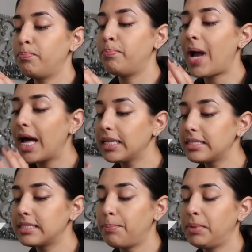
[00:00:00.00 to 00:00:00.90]

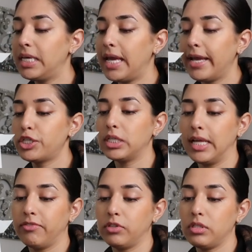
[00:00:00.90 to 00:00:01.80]
balance the pH
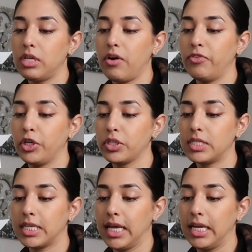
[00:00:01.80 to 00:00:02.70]
levels of your
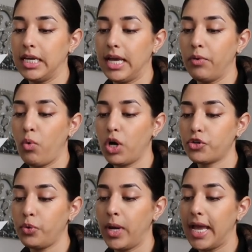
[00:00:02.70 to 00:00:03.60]
skin and
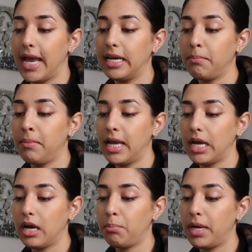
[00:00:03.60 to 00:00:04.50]
wash away any
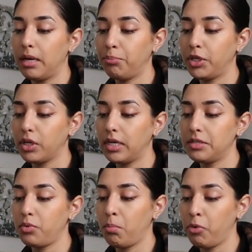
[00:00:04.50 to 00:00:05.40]
makeup and
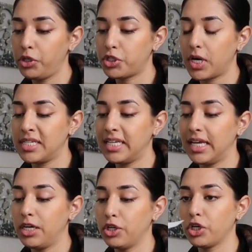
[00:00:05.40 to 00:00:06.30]
impurities while moisturizing
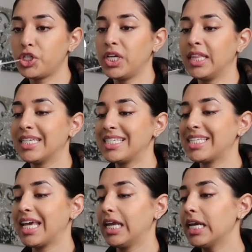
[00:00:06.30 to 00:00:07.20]
and nourishing the
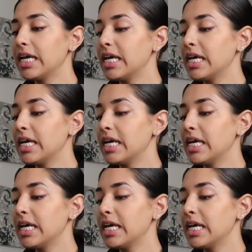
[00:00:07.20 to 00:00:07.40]
skin.